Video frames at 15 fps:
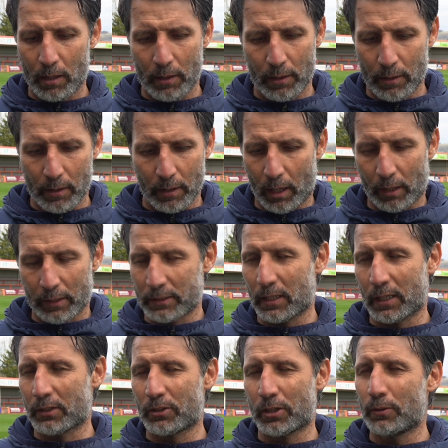No, there's no
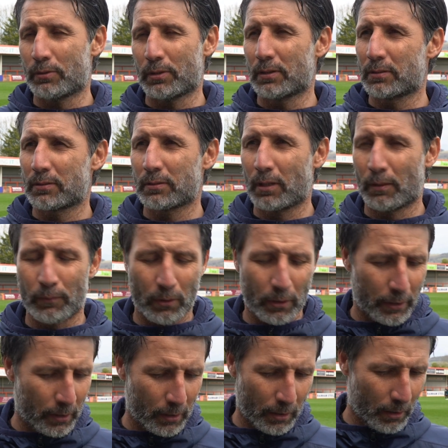excuses. I'm not
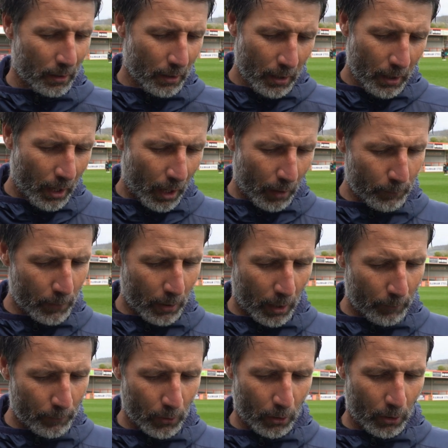in
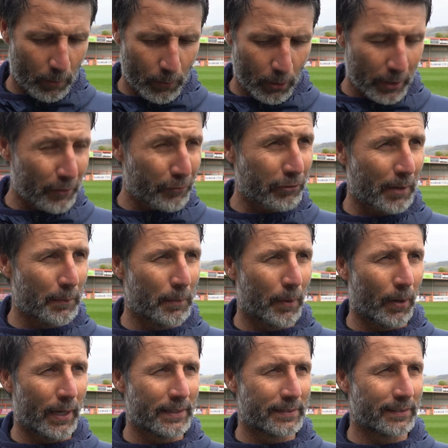the frame of
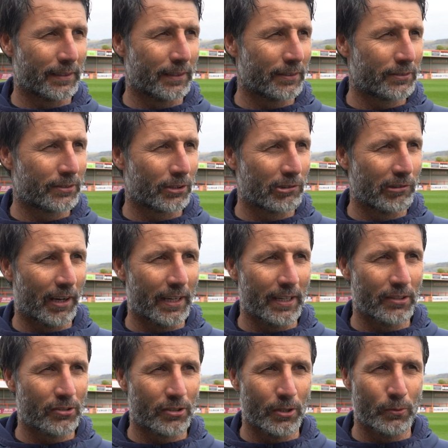mind to create
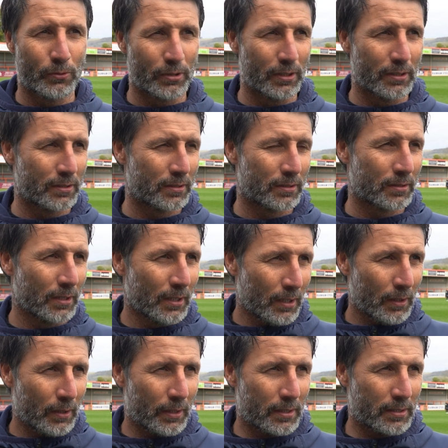excuses.
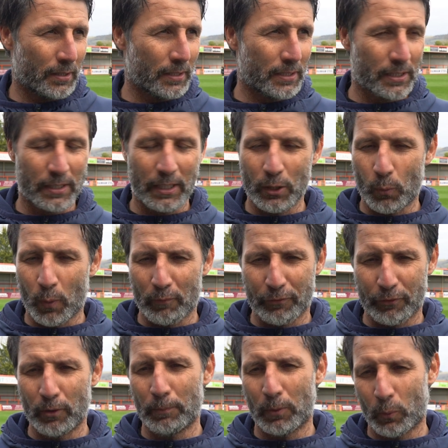Listen, this is League One
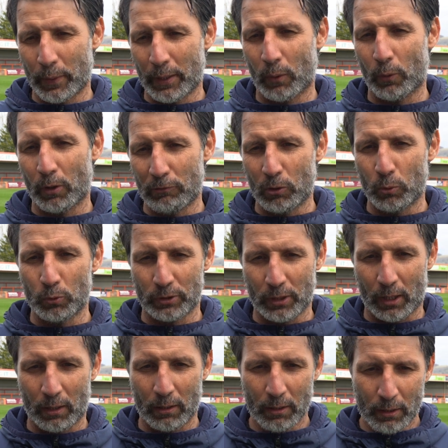football. We know what the rules
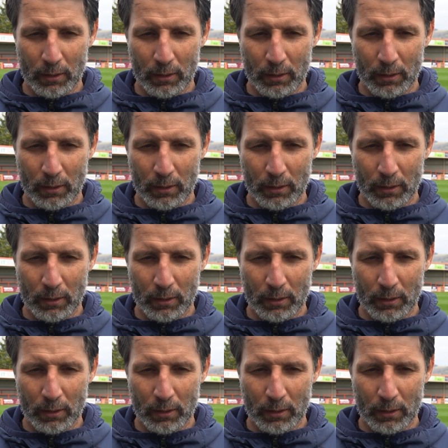are.